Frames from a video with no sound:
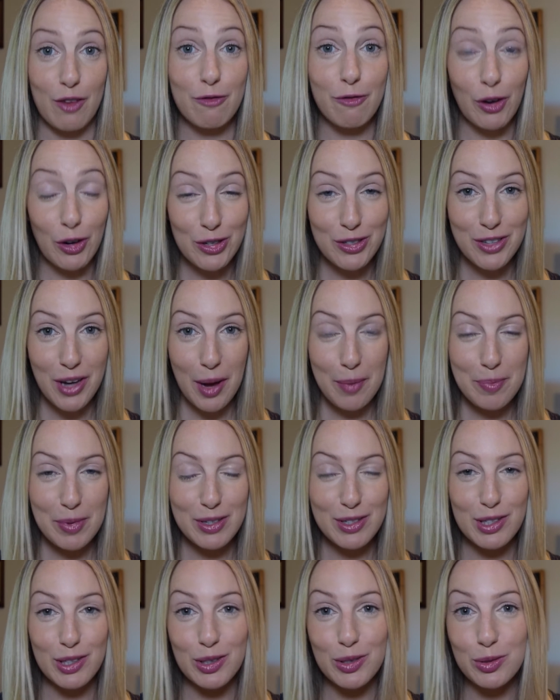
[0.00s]
First up
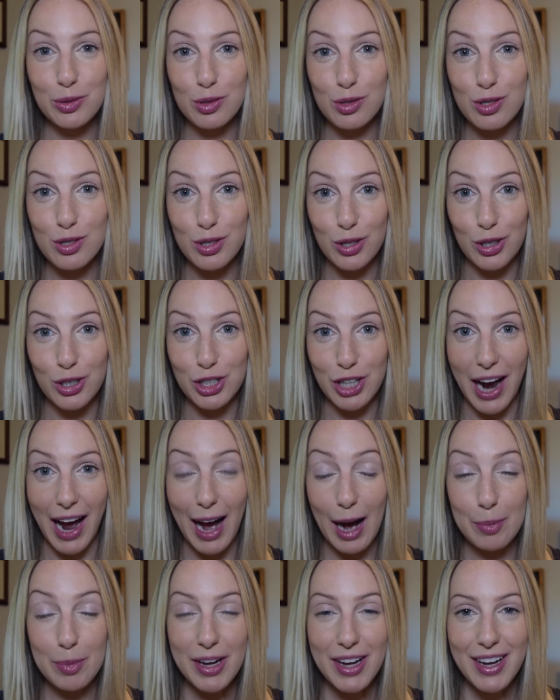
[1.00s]
is the Google Search
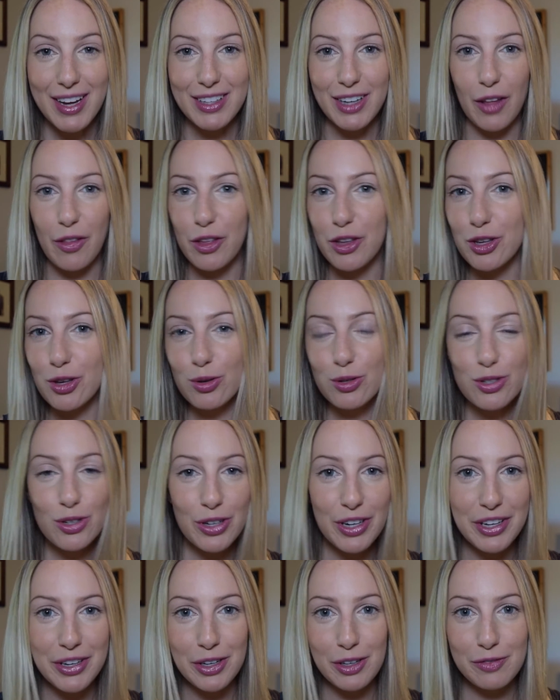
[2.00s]
app. Now the
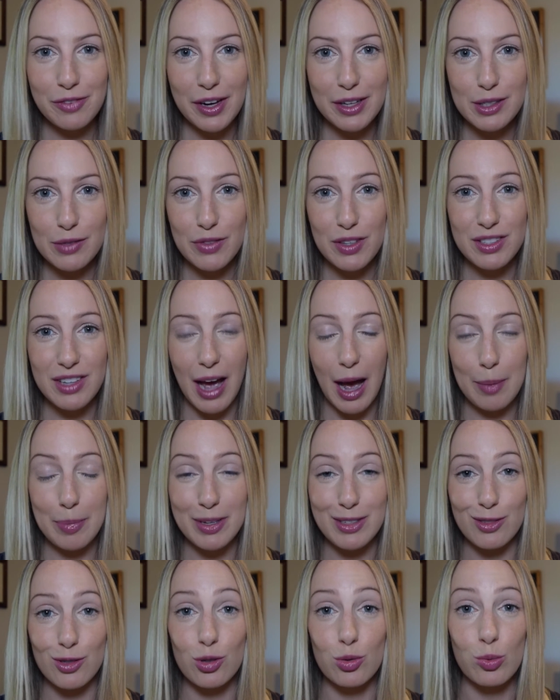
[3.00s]
user interface of this app
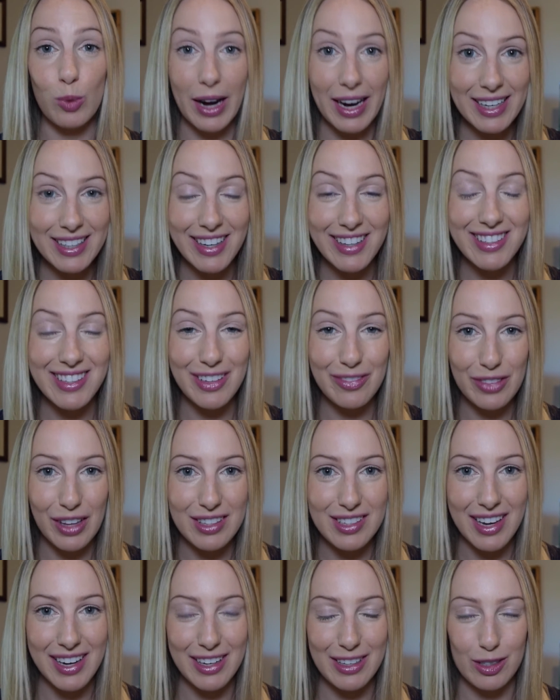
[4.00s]
is great, as if
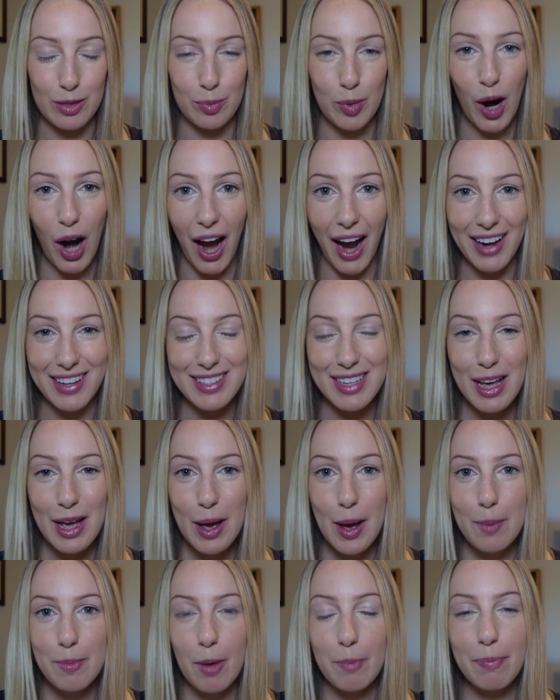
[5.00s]
that's any surprise,
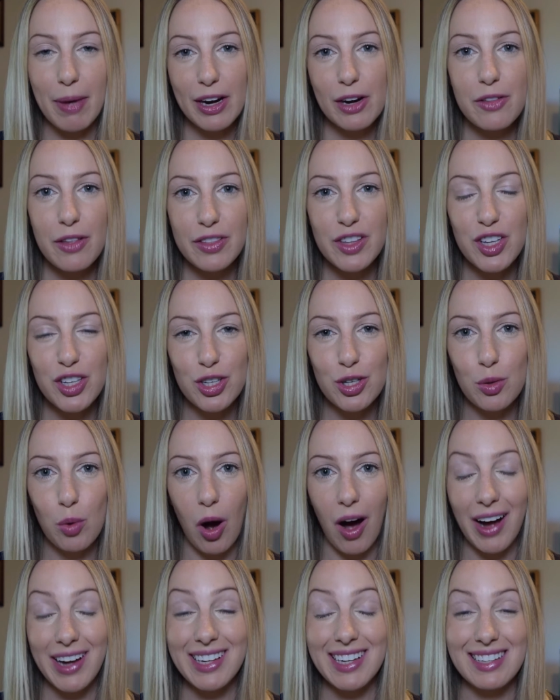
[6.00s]
but better than the
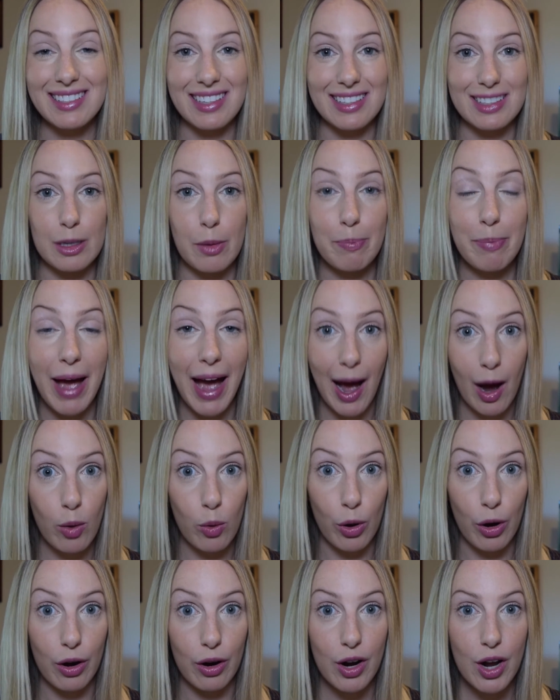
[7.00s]
UI is its
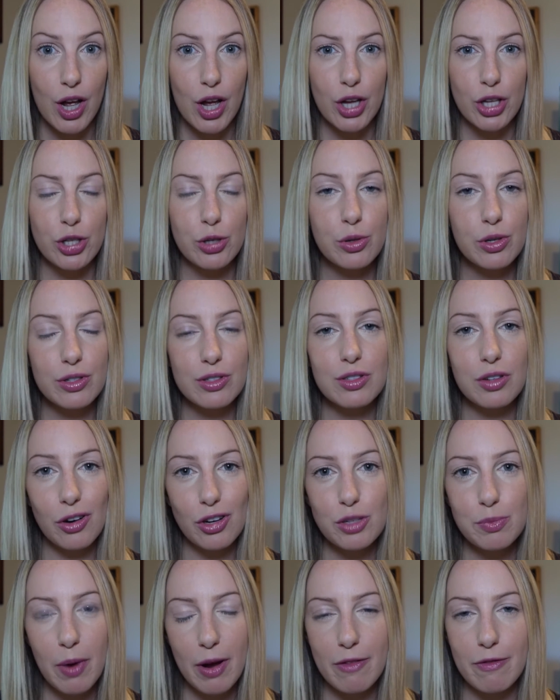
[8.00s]
power. You can
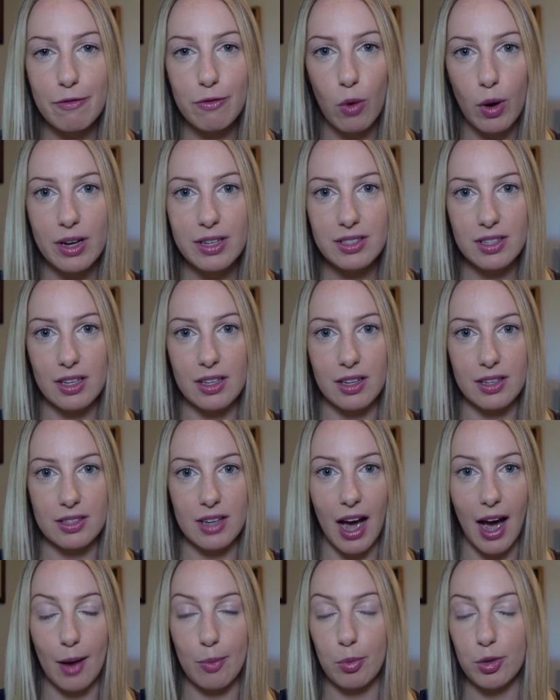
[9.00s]
search by voice in this
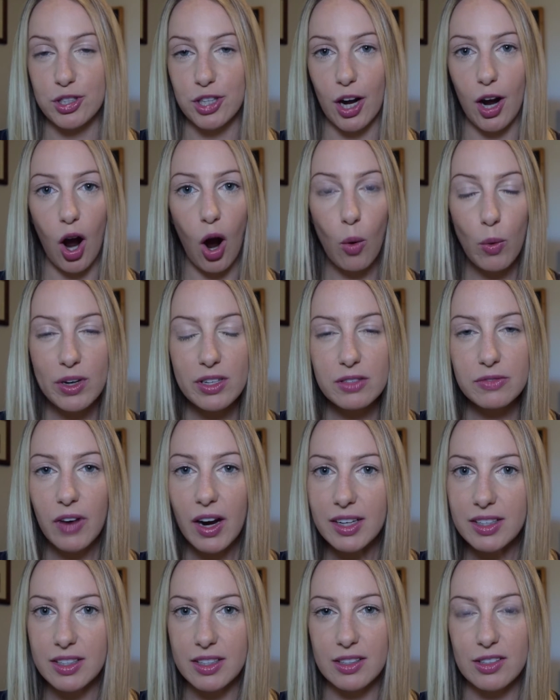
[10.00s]
app, which I always
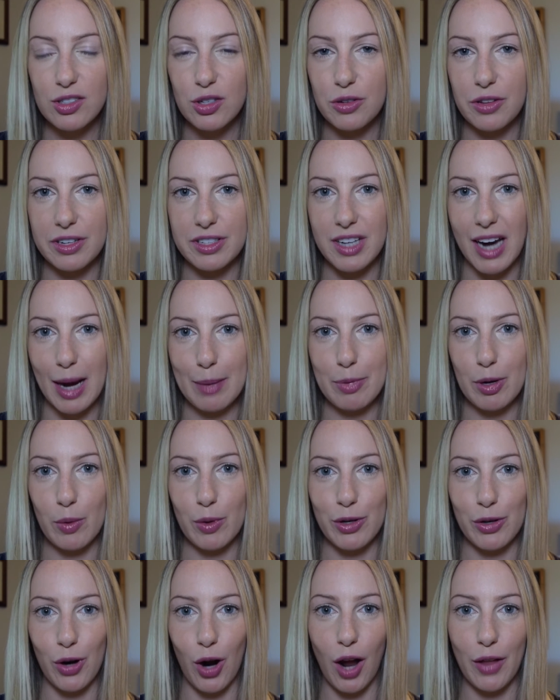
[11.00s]
find easier than typing
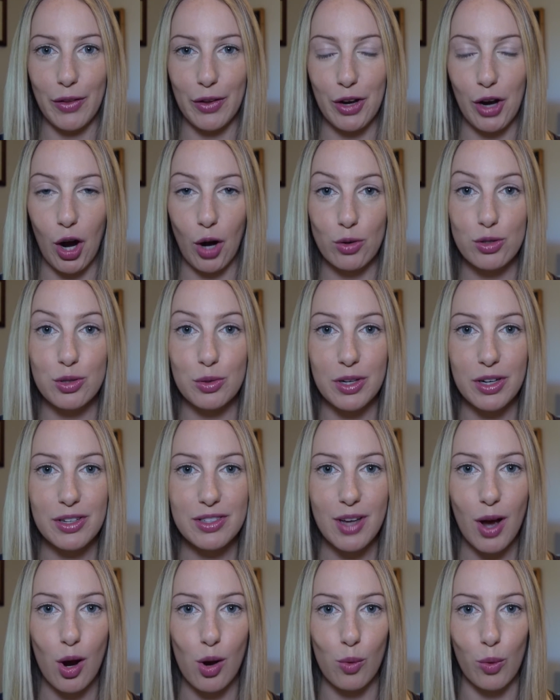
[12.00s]
when you're on the go. So here's
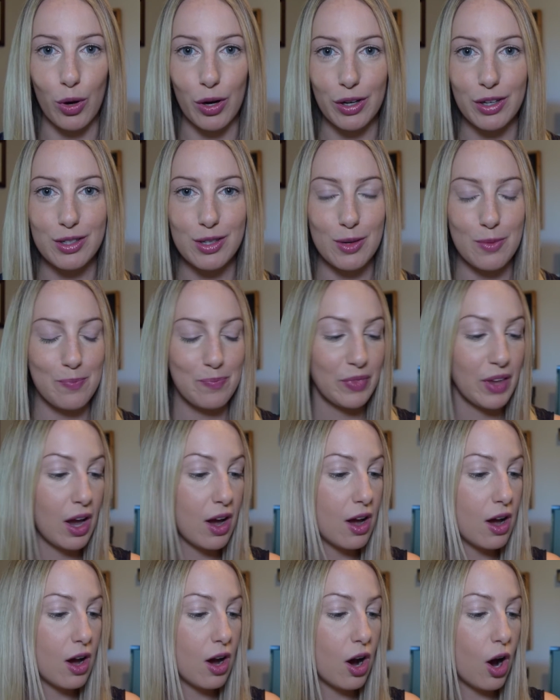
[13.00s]
how it works.
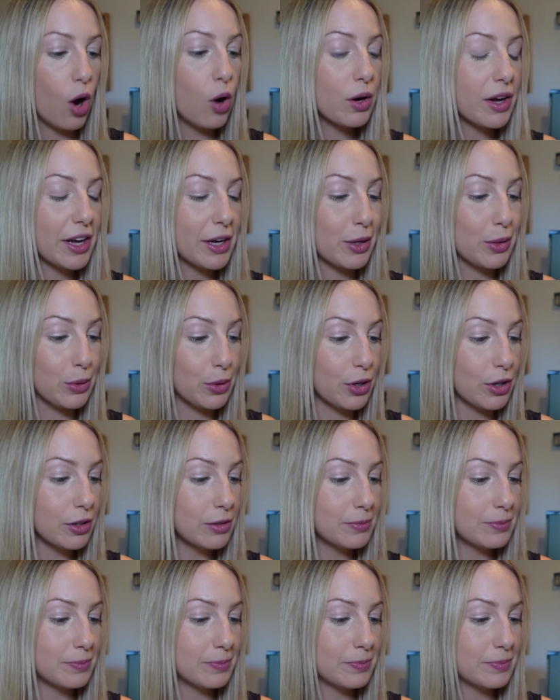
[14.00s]
Okay, Google,